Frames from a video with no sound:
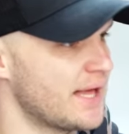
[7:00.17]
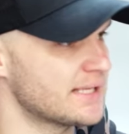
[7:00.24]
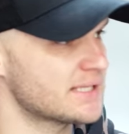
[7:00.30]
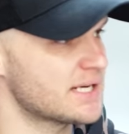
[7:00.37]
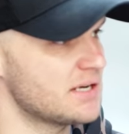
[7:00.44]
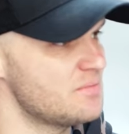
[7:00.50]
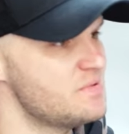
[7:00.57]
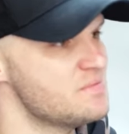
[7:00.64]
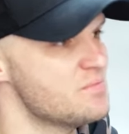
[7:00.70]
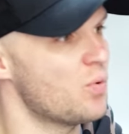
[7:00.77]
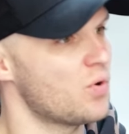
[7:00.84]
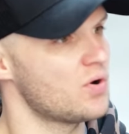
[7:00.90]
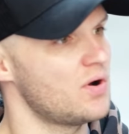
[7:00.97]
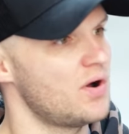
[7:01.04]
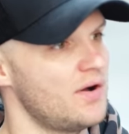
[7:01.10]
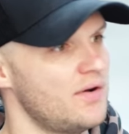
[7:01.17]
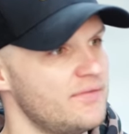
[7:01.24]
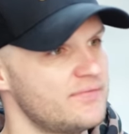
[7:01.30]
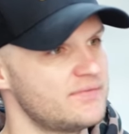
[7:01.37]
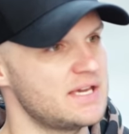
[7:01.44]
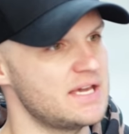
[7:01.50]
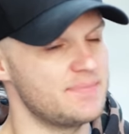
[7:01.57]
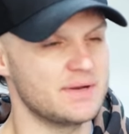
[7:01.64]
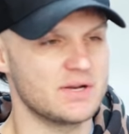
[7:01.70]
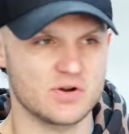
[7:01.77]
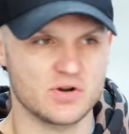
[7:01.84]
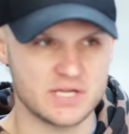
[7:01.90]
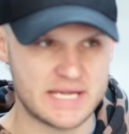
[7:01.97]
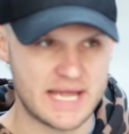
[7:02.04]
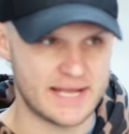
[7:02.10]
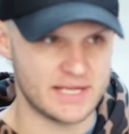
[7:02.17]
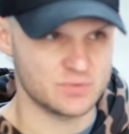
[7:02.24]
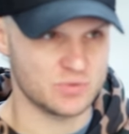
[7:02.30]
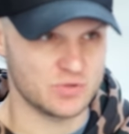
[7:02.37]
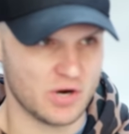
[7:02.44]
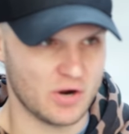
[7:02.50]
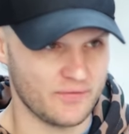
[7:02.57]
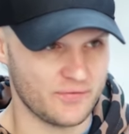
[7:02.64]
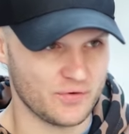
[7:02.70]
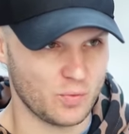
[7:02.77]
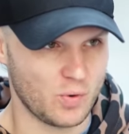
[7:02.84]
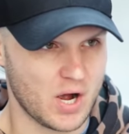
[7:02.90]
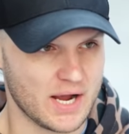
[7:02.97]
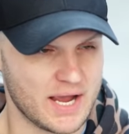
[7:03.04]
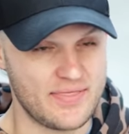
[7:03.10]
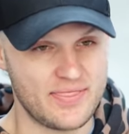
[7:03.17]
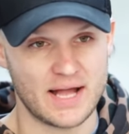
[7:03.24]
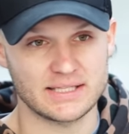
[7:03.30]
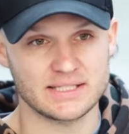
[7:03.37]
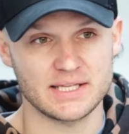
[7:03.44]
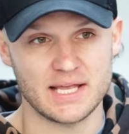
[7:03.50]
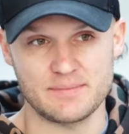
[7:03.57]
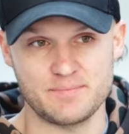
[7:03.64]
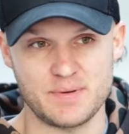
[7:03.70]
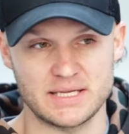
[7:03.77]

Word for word: that's going to be more of keeping her engaged when you're out for a walk, and that's yeah. like